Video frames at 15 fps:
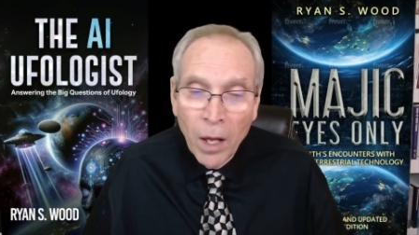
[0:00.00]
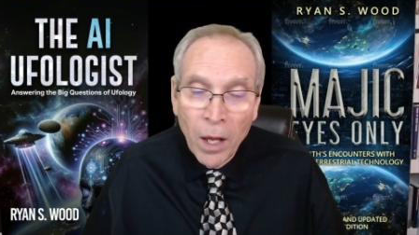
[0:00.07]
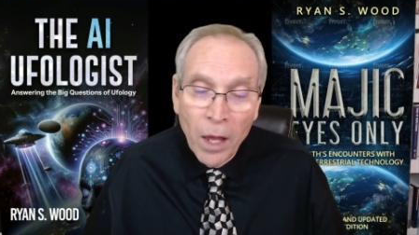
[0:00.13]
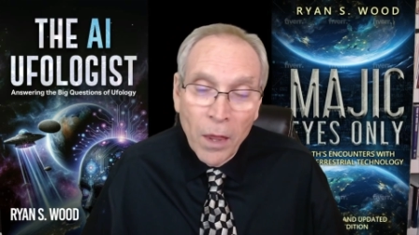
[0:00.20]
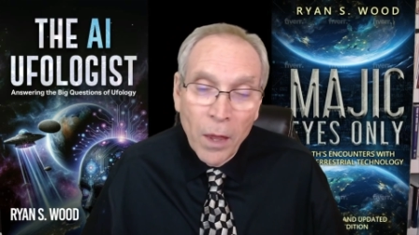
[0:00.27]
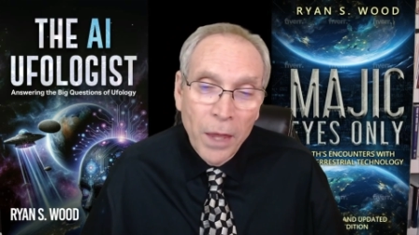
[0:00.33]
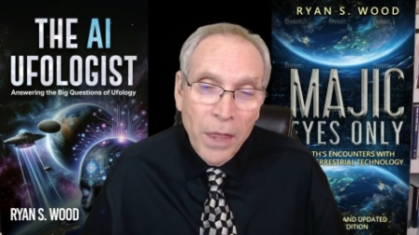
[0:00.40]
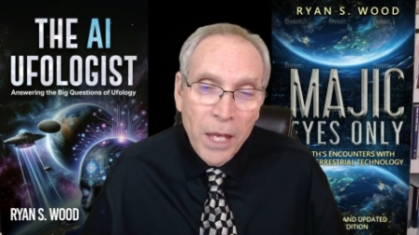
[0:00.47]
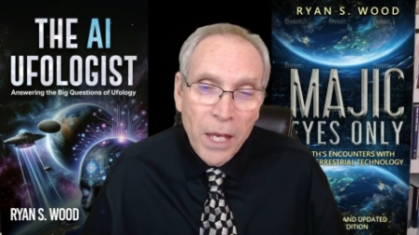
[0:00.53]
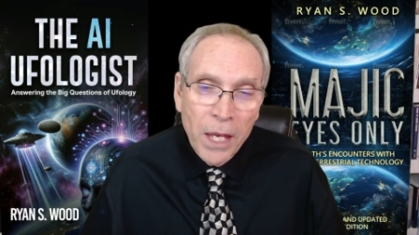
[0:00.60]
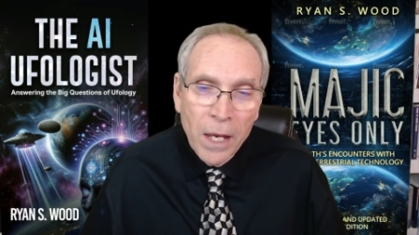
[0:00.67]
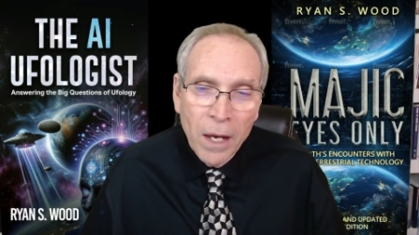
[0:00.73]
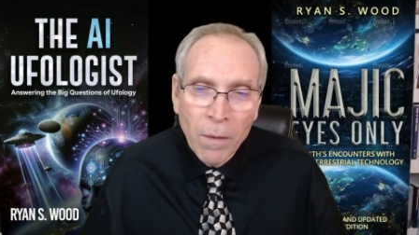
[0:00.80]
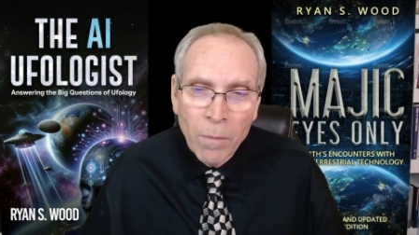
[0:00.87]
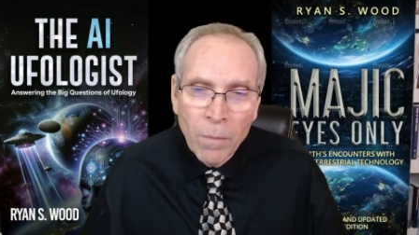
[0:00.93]
Um,
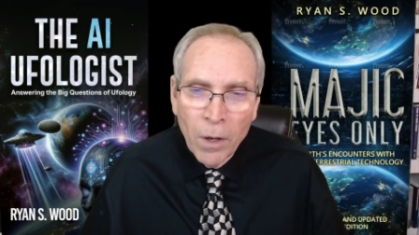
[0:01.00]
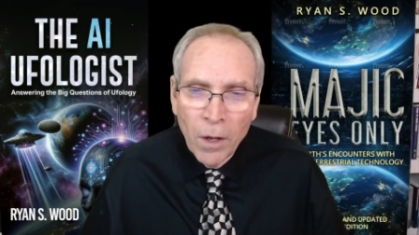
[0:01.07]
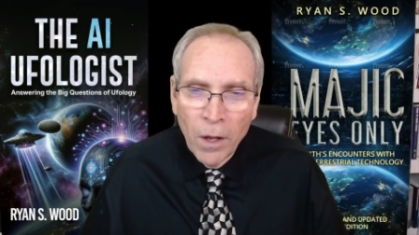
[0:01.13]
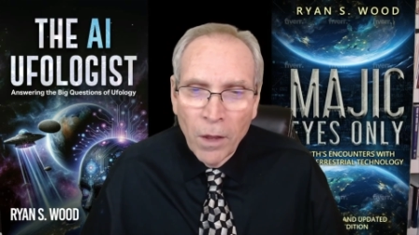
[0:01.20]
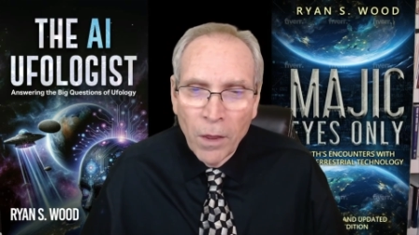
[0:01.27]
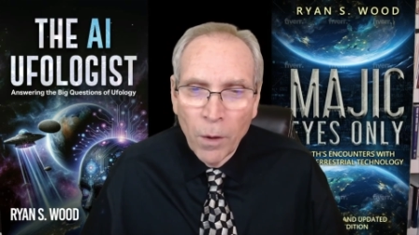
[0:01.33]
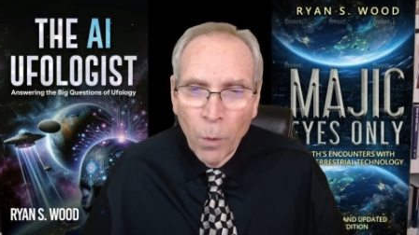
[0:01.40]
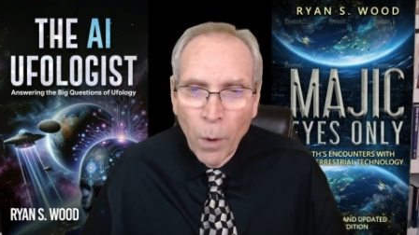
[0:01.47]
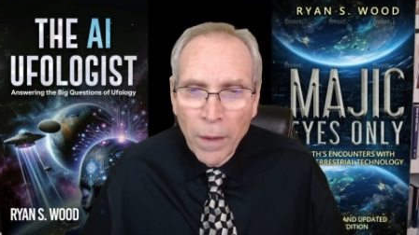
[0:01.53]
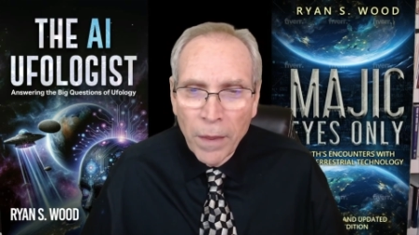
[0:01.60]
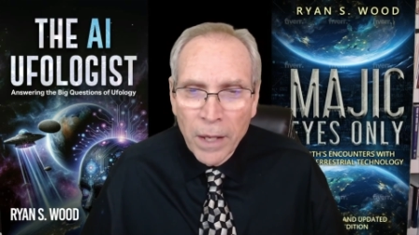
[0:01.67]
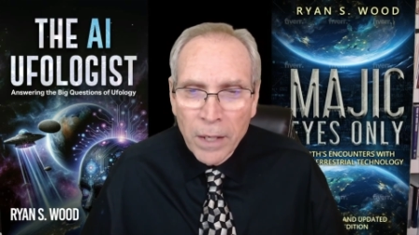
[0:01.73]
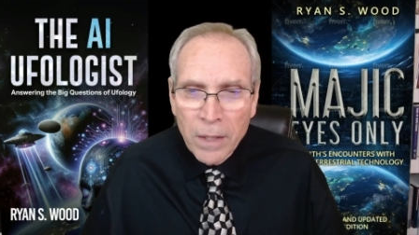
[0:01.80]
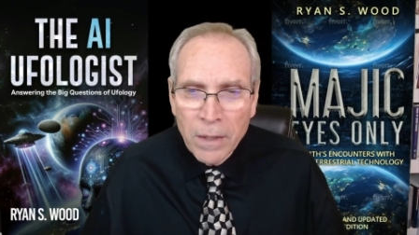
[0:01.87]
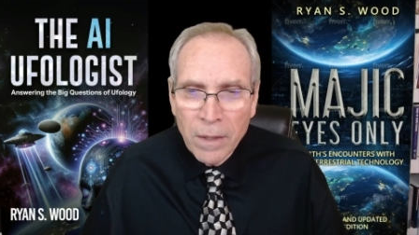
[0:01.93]
the one
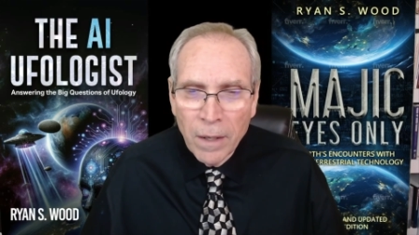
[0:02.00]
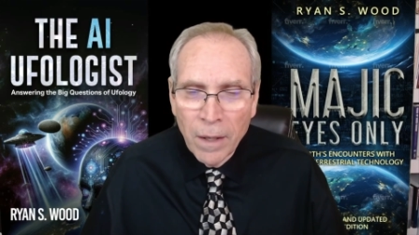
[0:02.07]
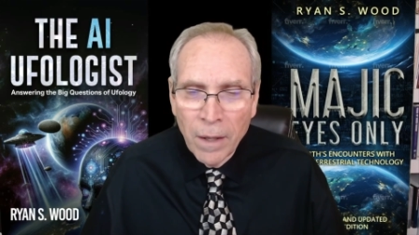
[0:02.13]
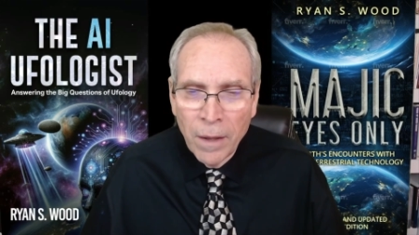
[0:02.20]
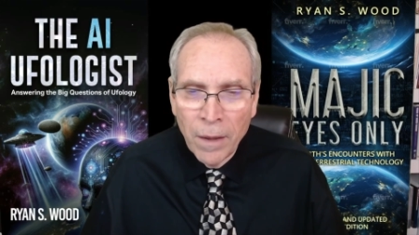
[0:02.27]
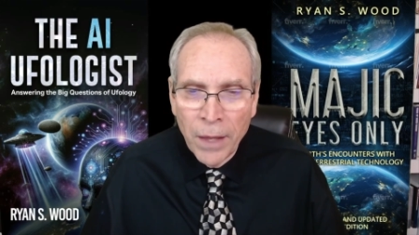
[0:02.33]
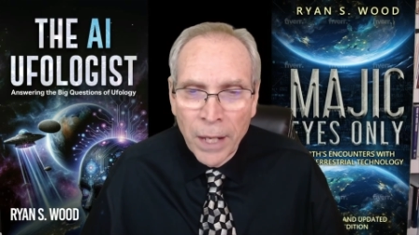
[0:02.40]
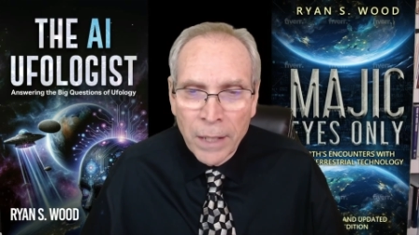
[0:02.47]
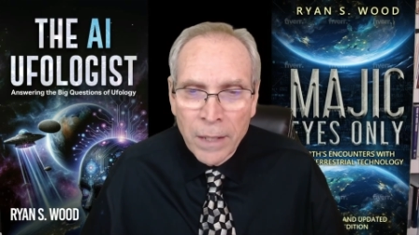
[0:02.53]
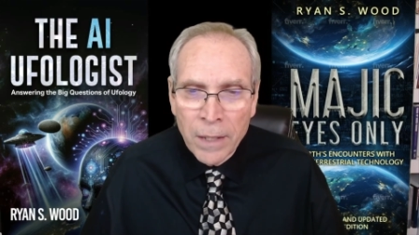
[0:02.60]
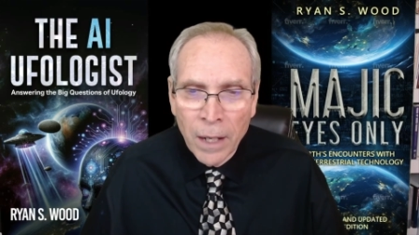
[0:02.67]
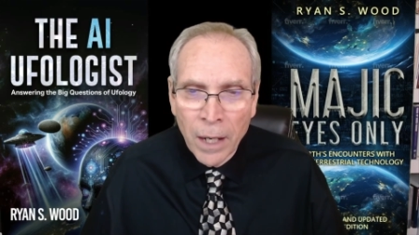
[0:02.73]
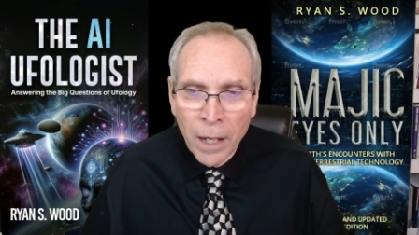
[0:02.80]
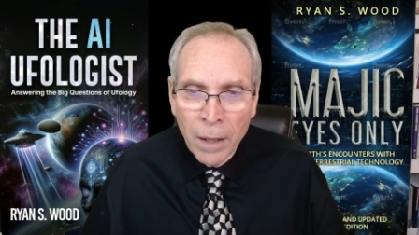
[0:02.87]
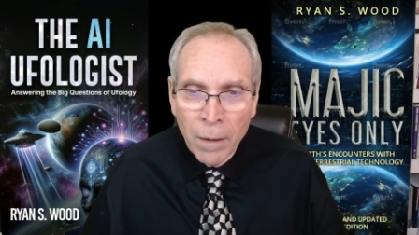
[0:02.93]

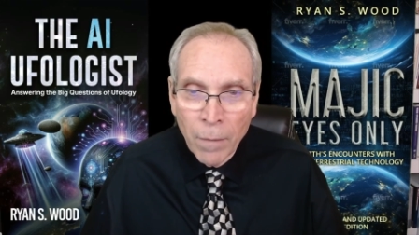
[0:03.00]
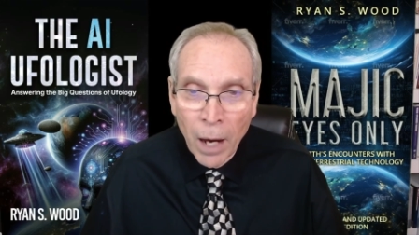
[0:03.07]
that